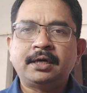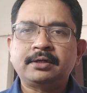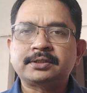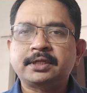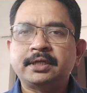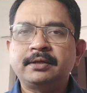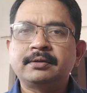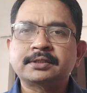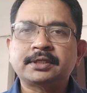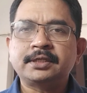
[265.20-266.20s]
Australian
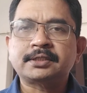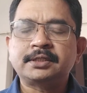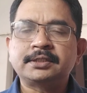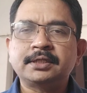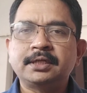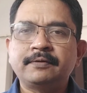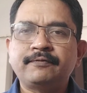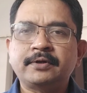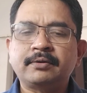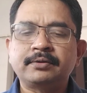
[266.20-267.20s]
OSCE is concerned. If
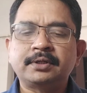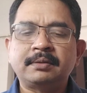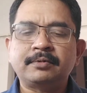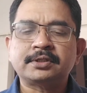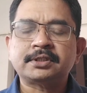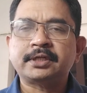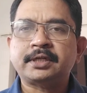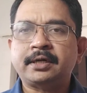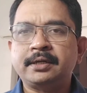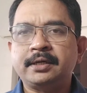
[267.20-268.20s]
you are going to demonstrate a
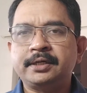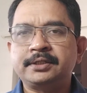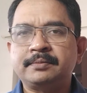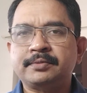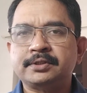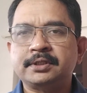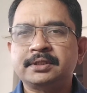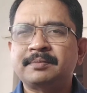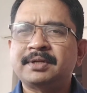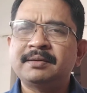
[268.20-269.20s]
hand hygiene procedure,
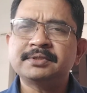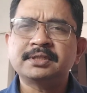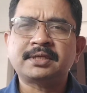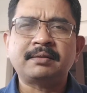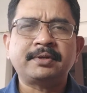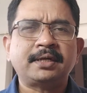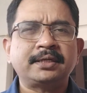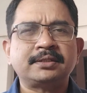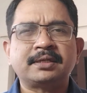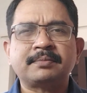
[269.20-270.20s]
sometimes it can be an
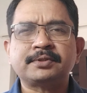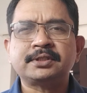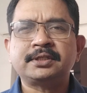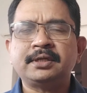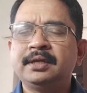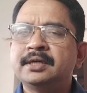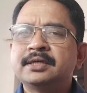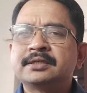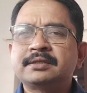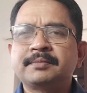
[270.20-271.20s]
isolated procedure.
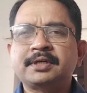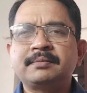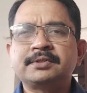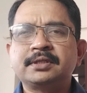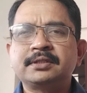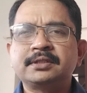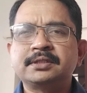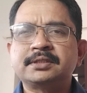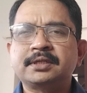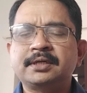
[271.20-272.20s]
Sometimes this
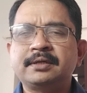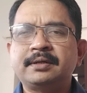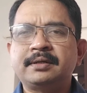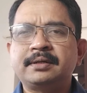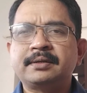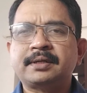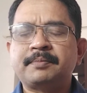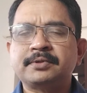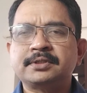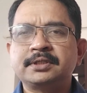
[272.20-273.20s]
is a
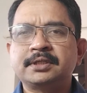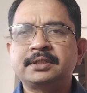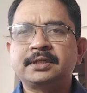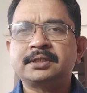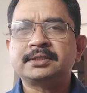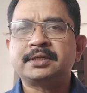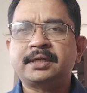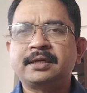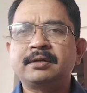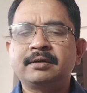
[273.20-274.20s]
procedure that is
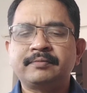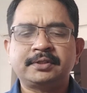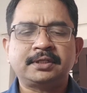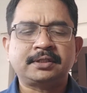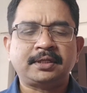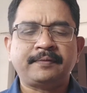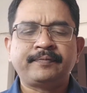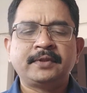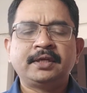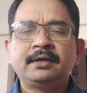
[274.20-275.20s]
done along with the other thing.
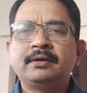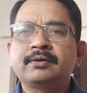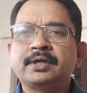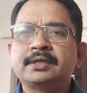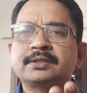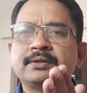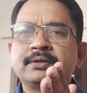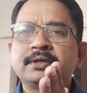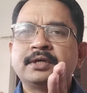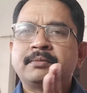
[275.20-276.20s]
Okay,
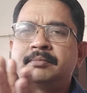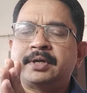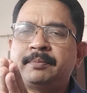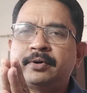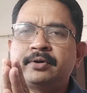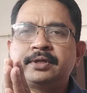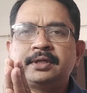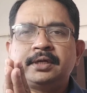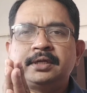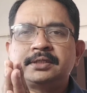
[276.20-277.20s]
so my point
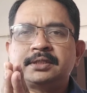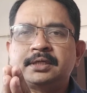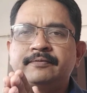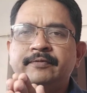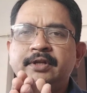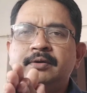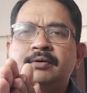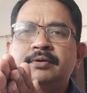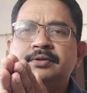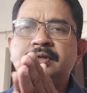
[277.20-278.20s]
is when you are
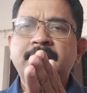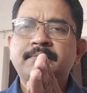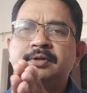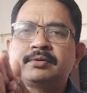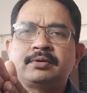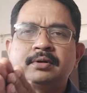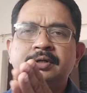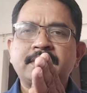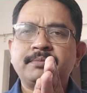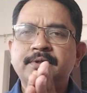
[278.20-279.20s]
going to rub,
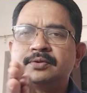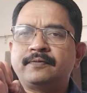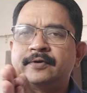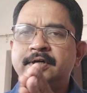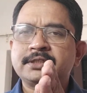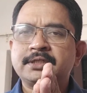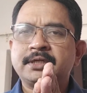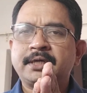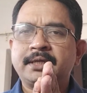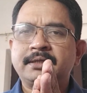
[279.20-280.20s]
don't rub too fast,
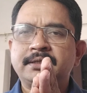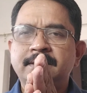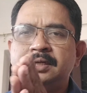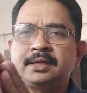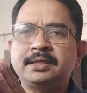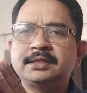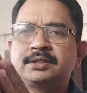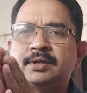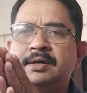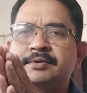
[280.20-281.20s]
and at least
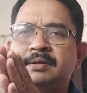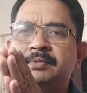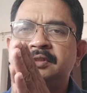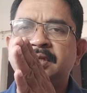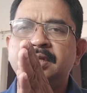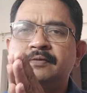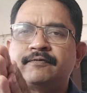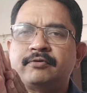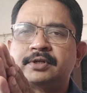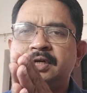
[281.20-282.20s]
you have to rub 3 to
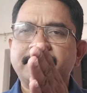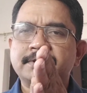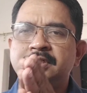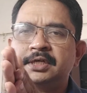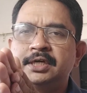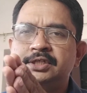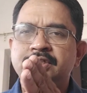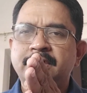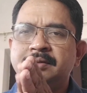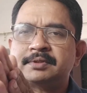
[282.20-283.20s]
4 times each
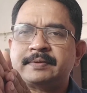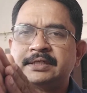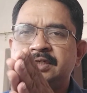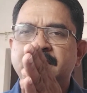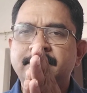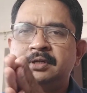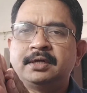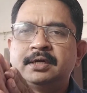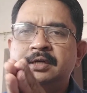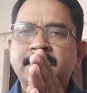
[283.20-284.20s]
time. So for example,
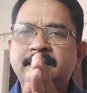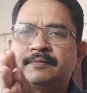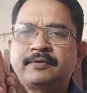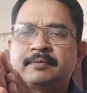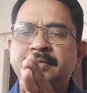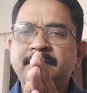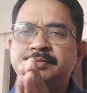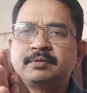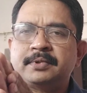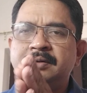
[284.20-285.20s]
rub from palm
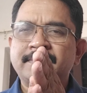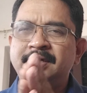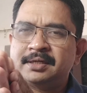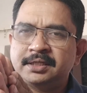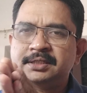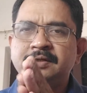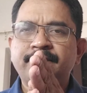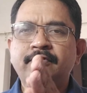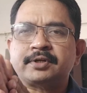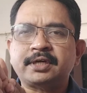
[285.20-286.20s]
to palm at least
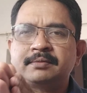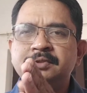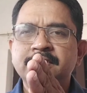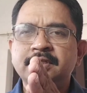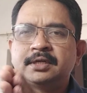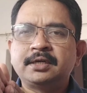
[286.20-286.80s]
4 times.